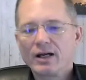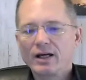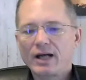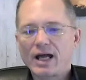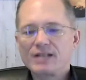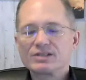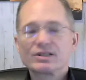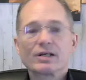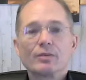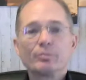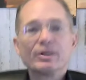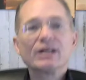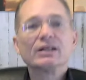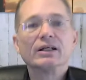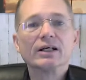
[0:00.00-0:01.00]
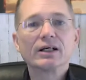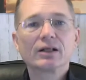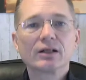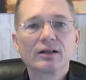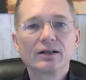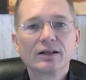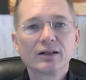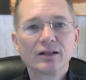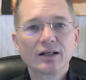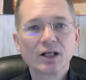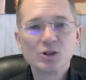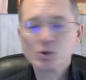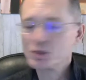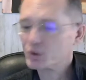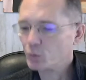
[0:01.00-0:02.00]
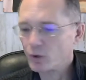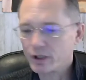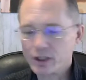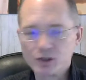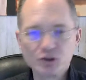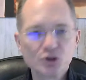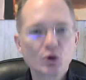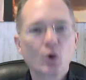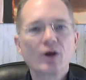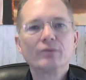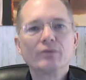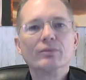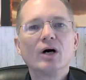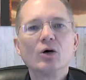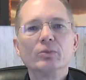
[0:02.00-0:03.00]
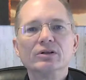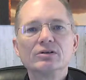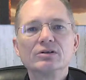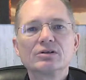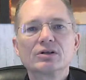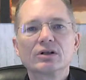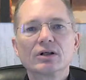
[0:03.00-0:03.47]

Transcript: at, say, a picnic, and you just want to enjoy the moment,